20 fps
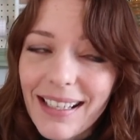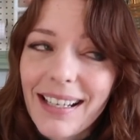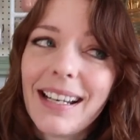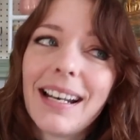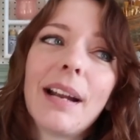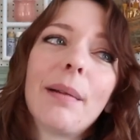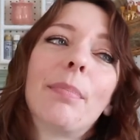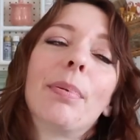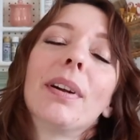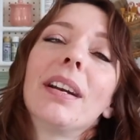
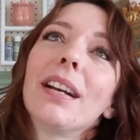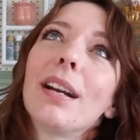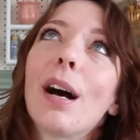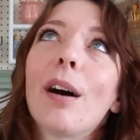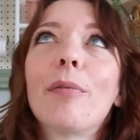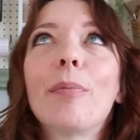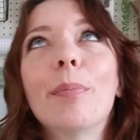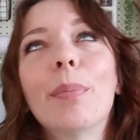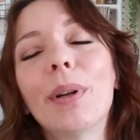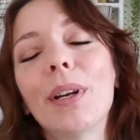And I put it
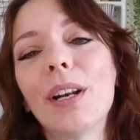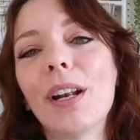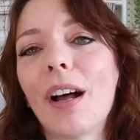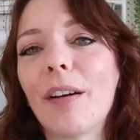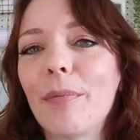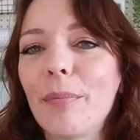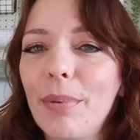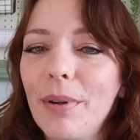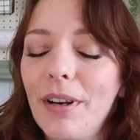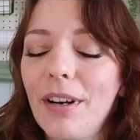off and put it
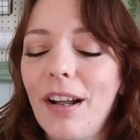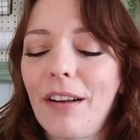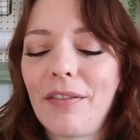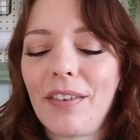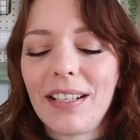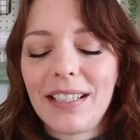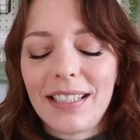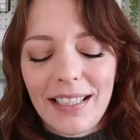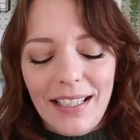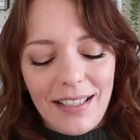off and put it off.
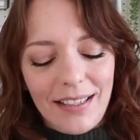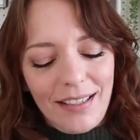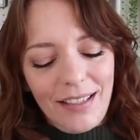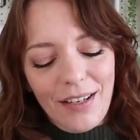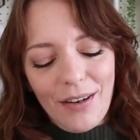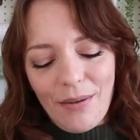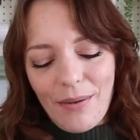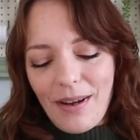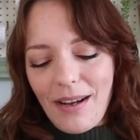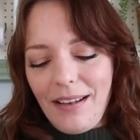And I said, you
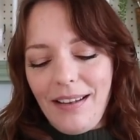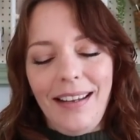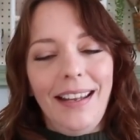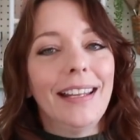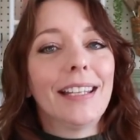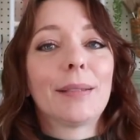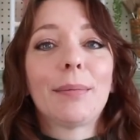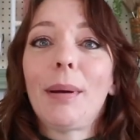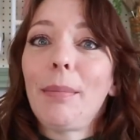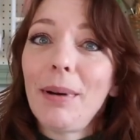know what?
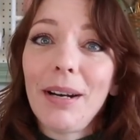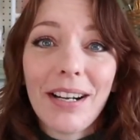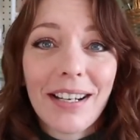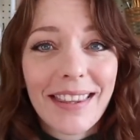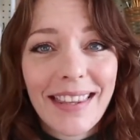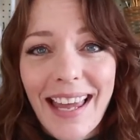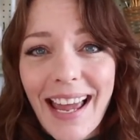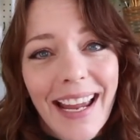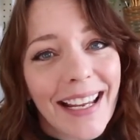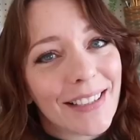It's my
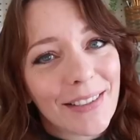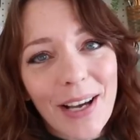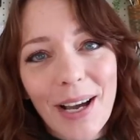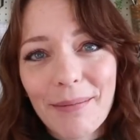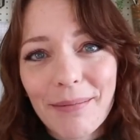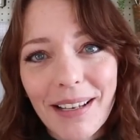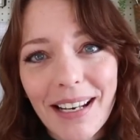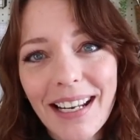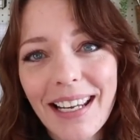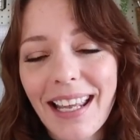birthday, so
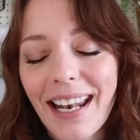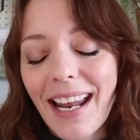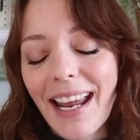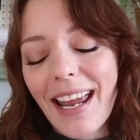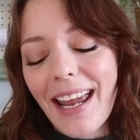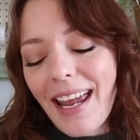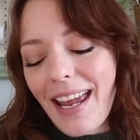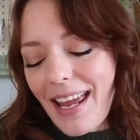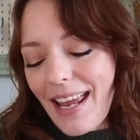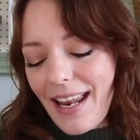I'm going to get
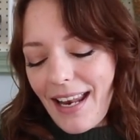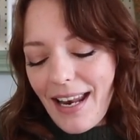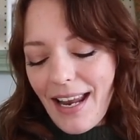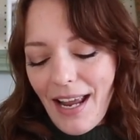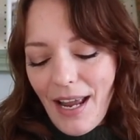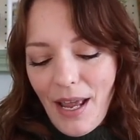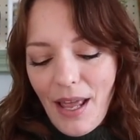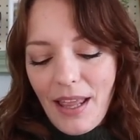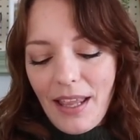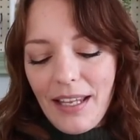it. And
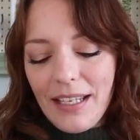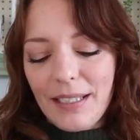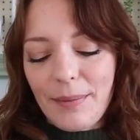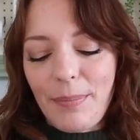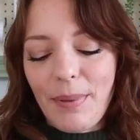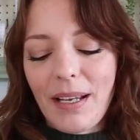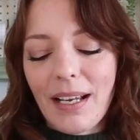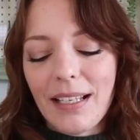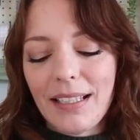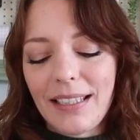it's
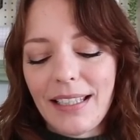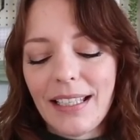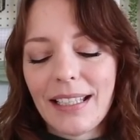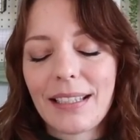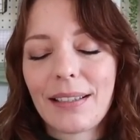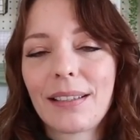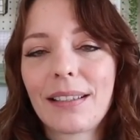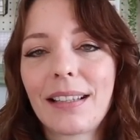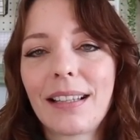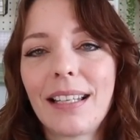because this,
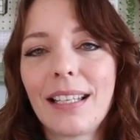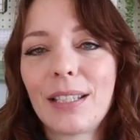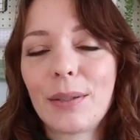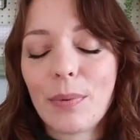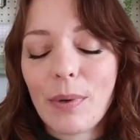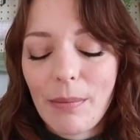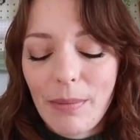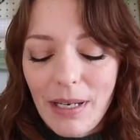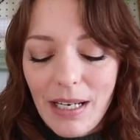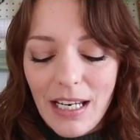this
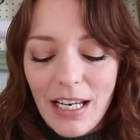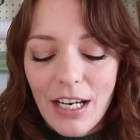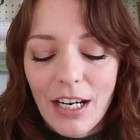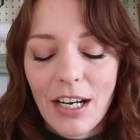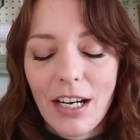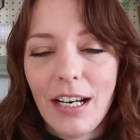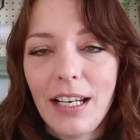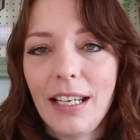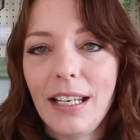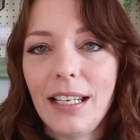woman
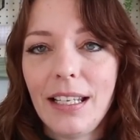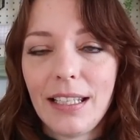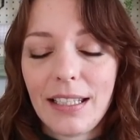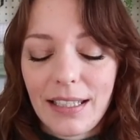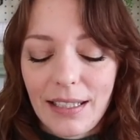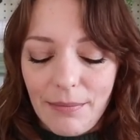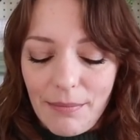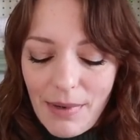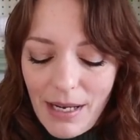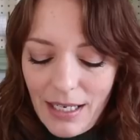here
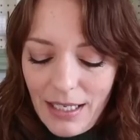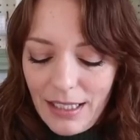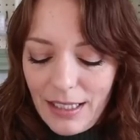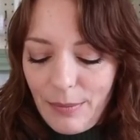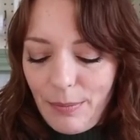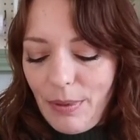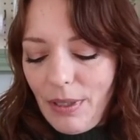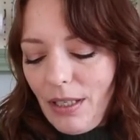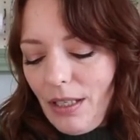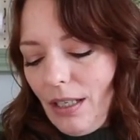is my
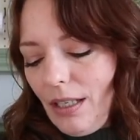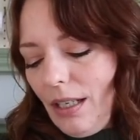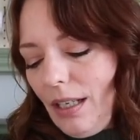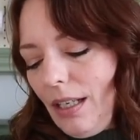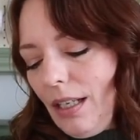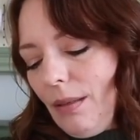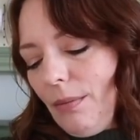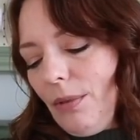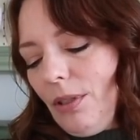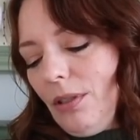spirit
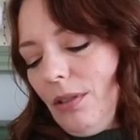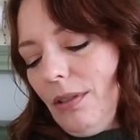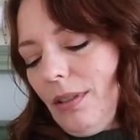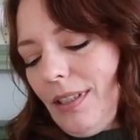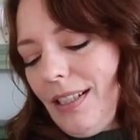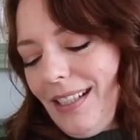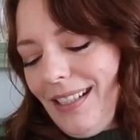animal.